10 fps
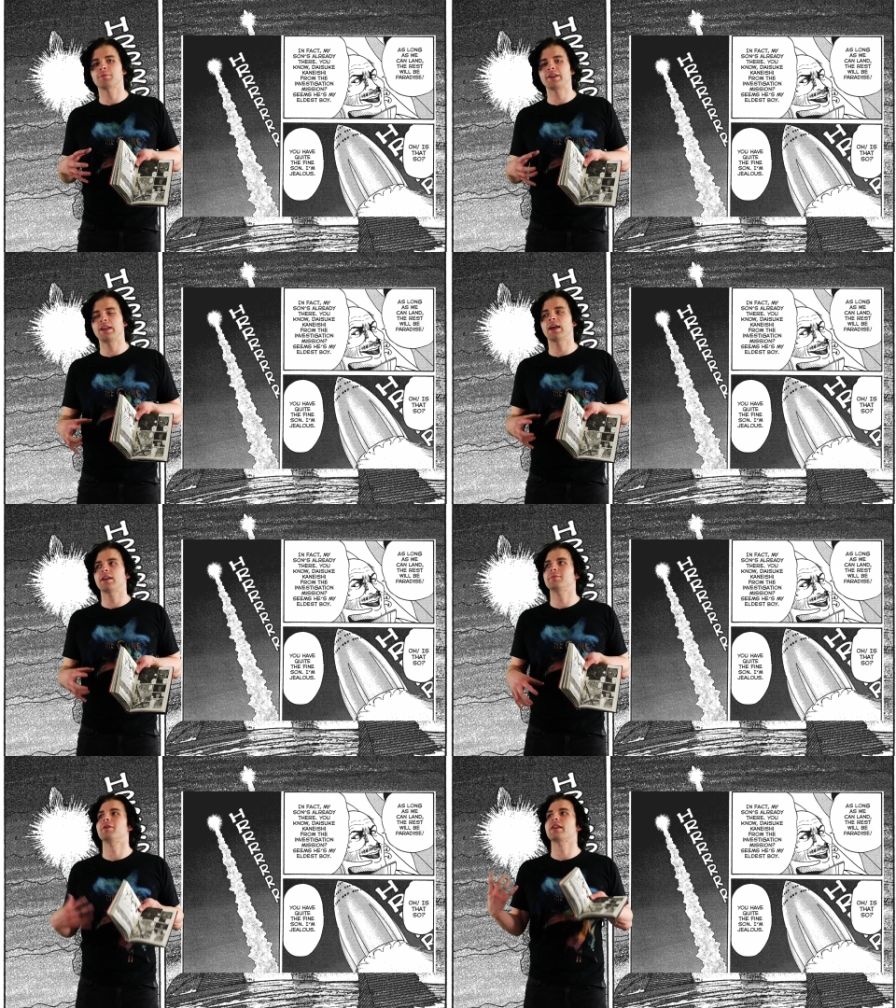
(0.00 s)
company
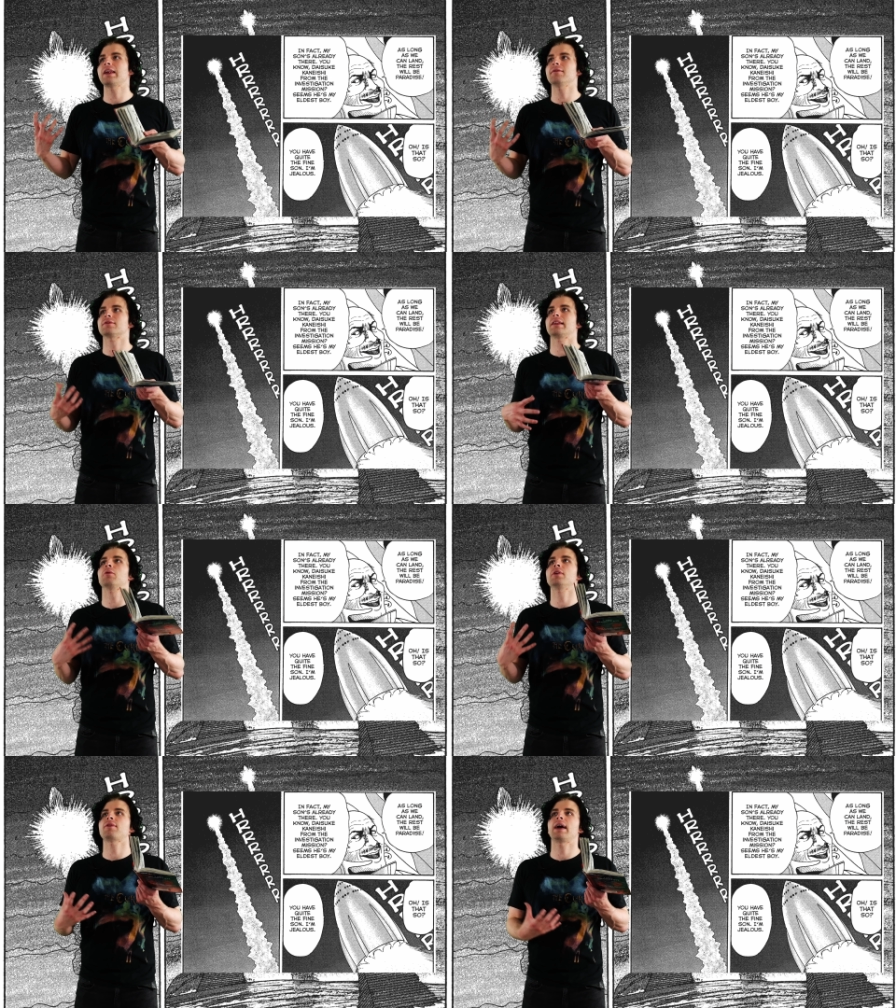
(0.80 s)
head believes that
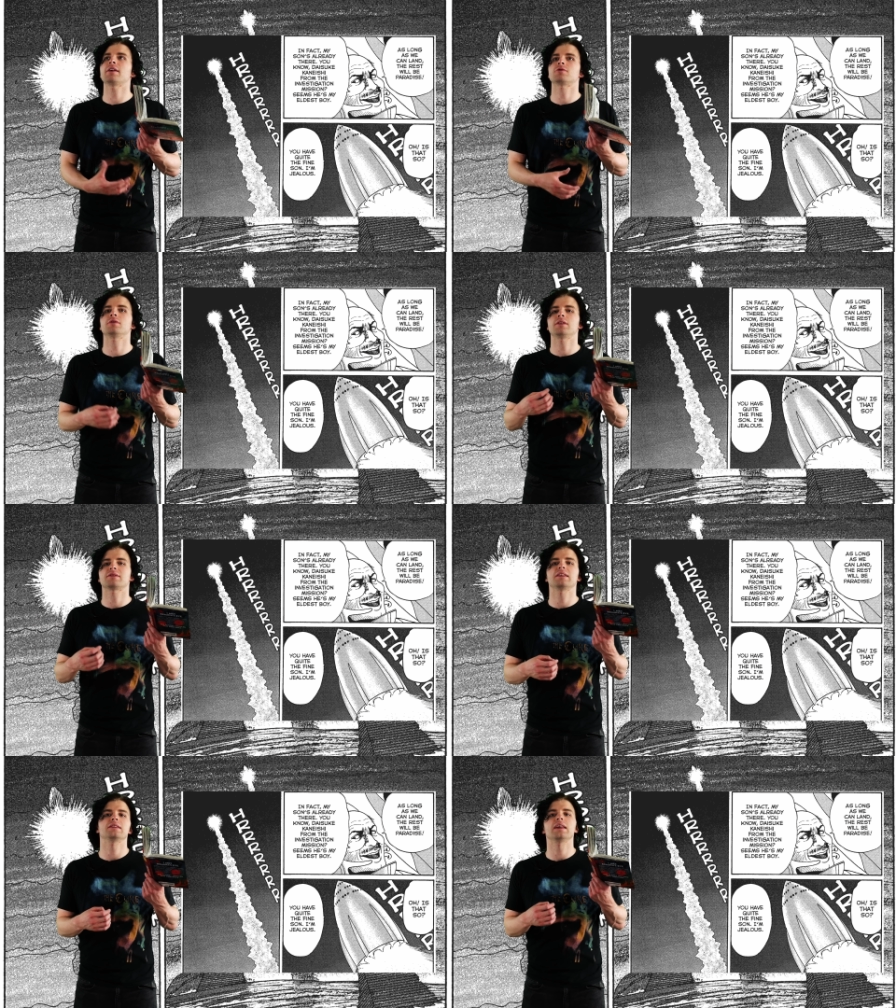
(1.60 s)
one of the
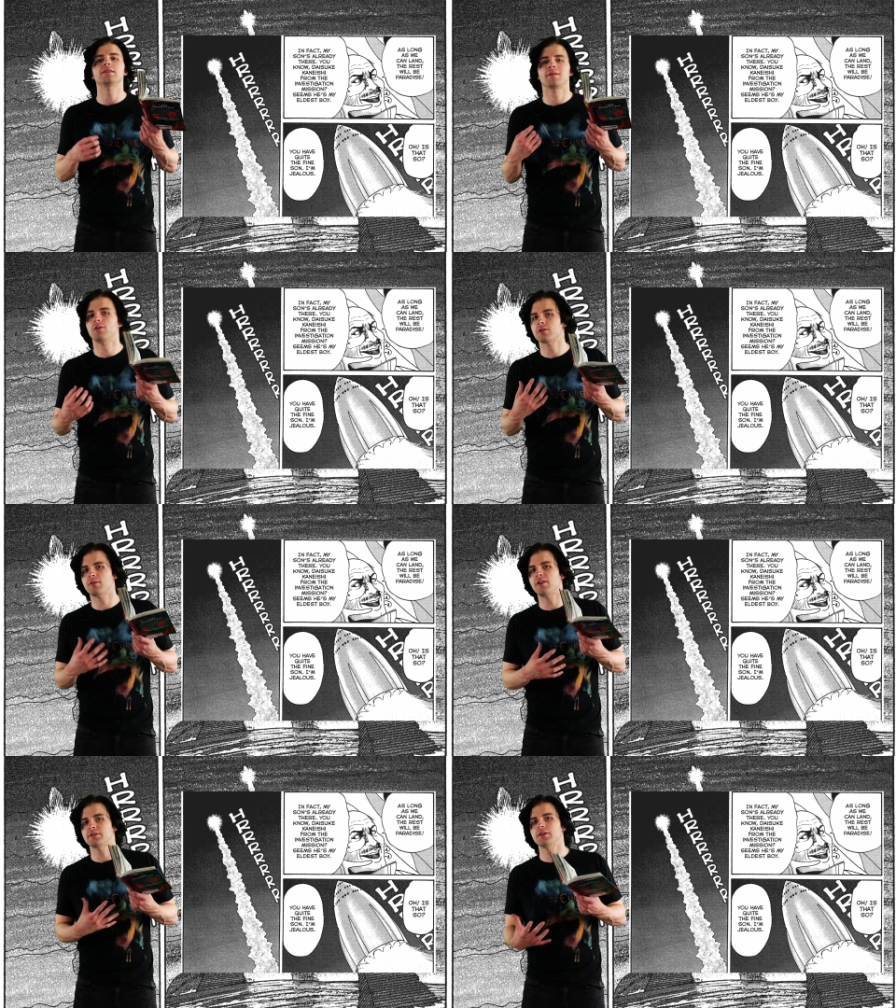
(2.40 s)
astronauts is his long
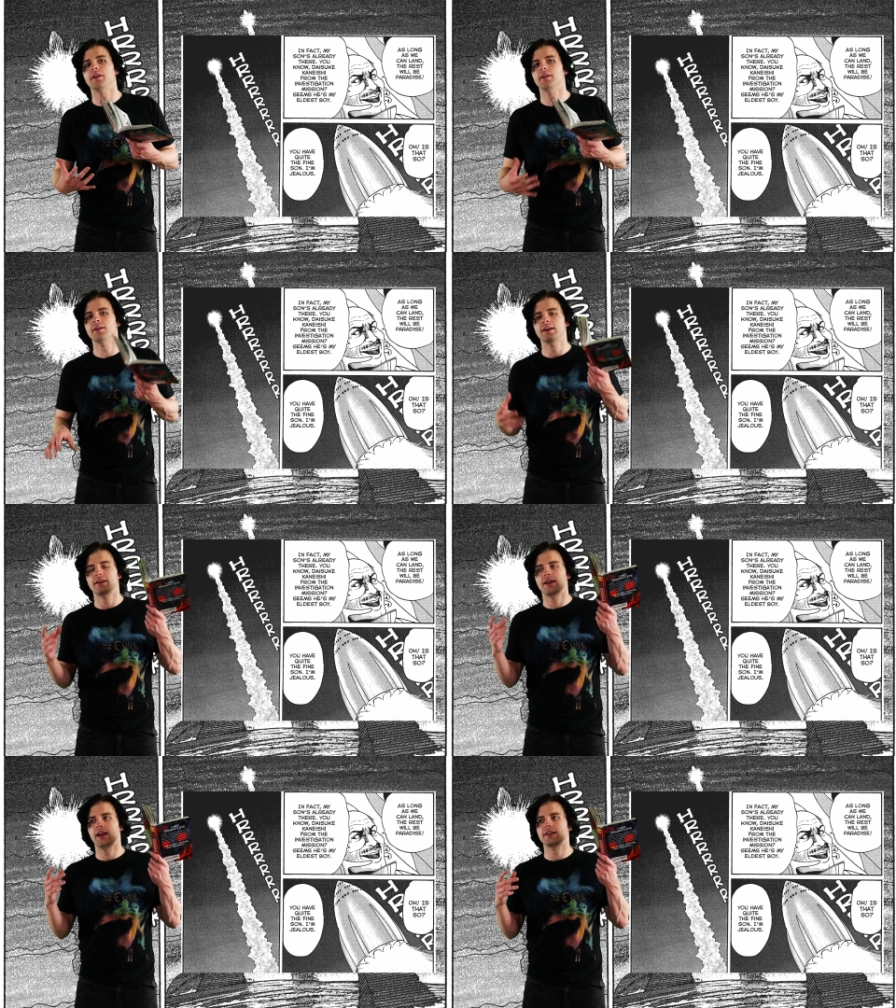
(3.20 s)
lost son.
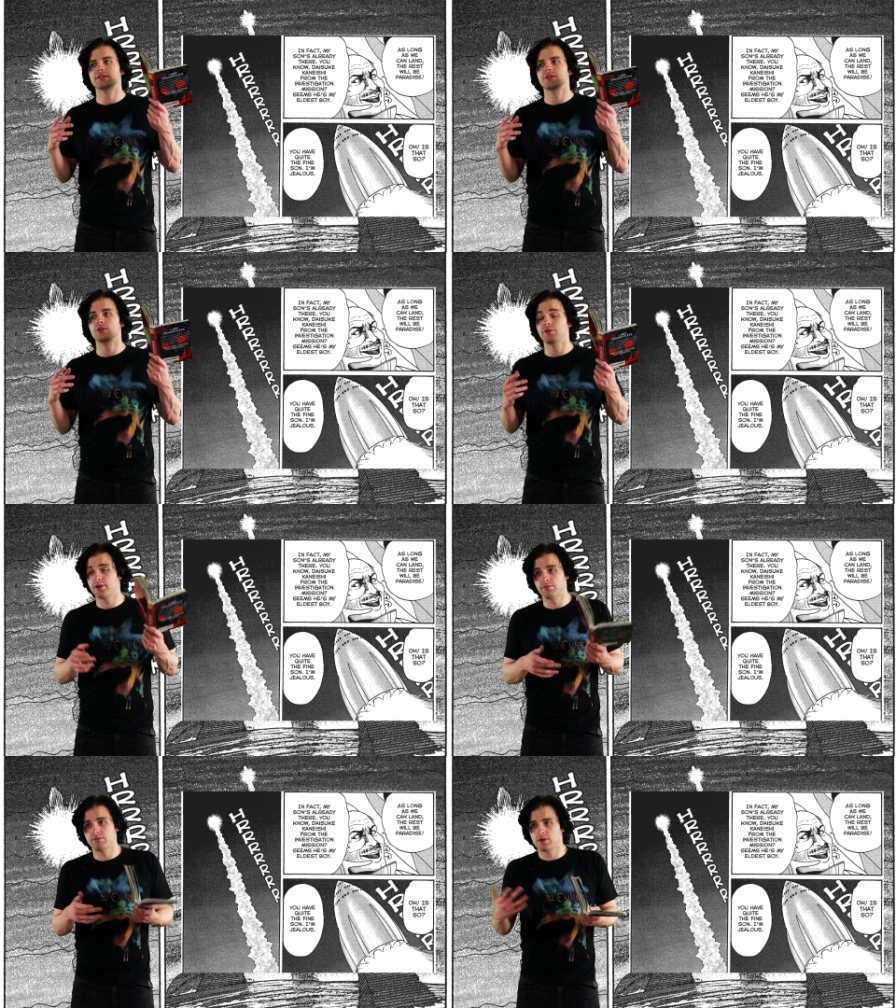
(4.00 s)
And so
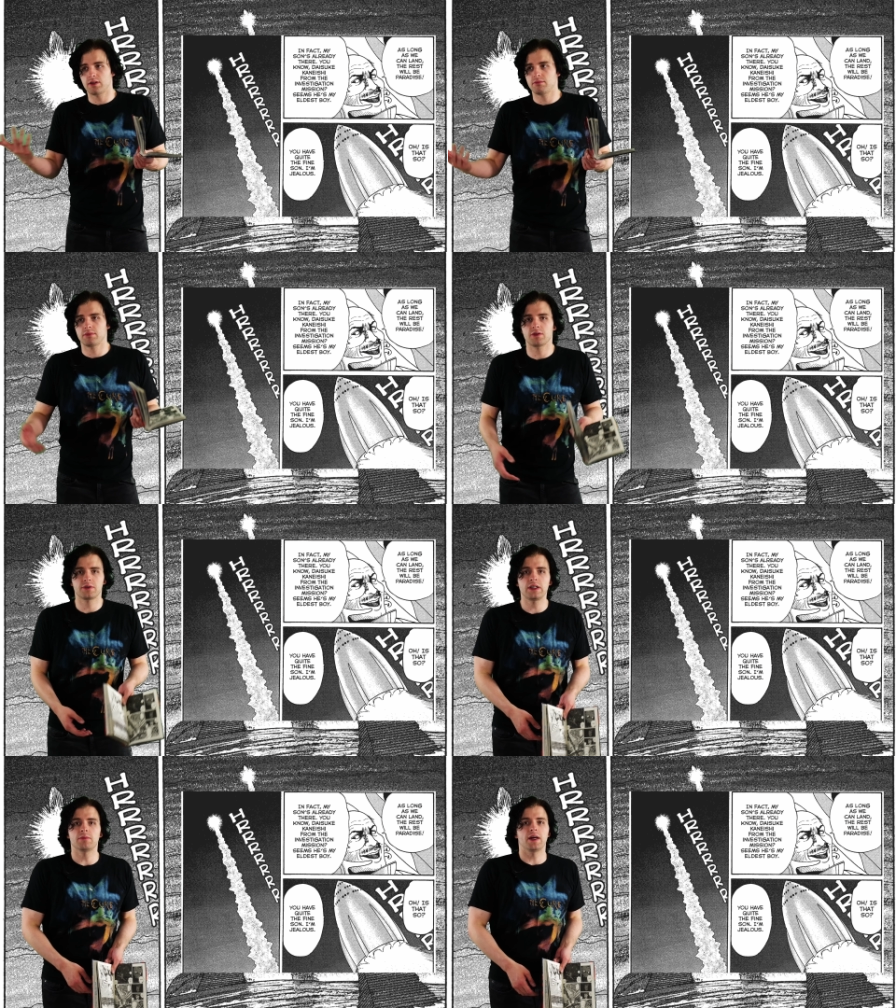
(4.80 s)
they're gonna go
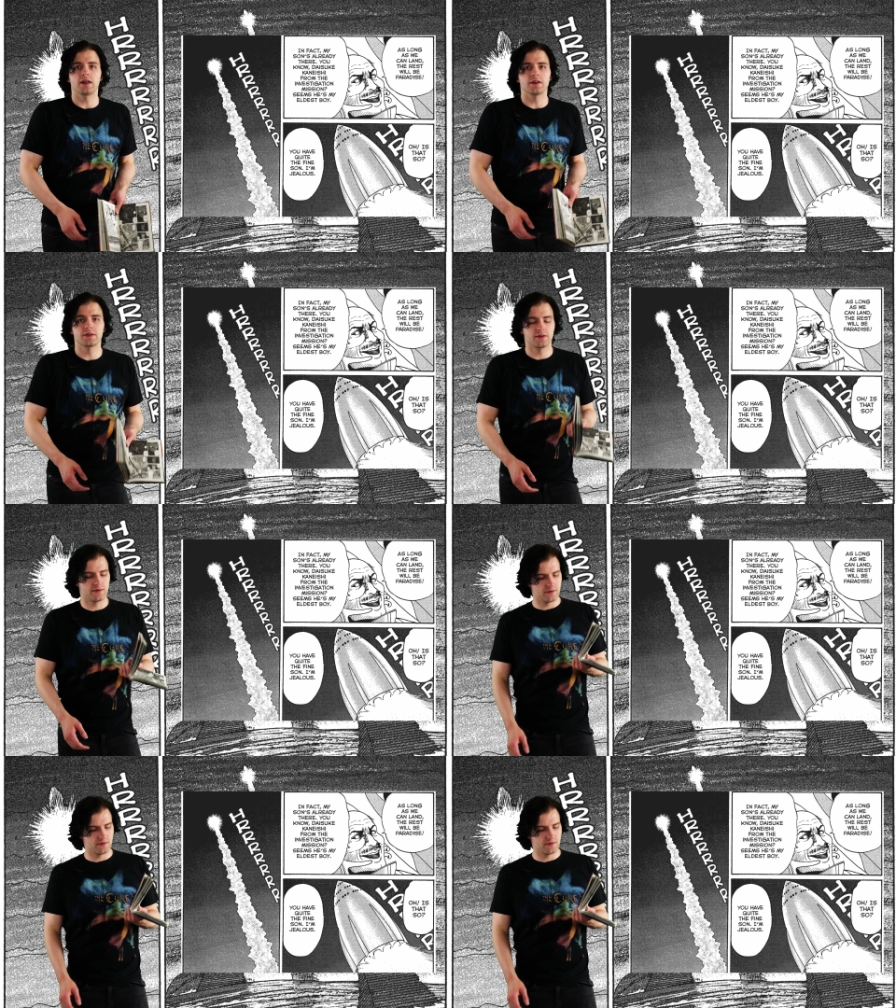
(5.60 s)
see him, I guess.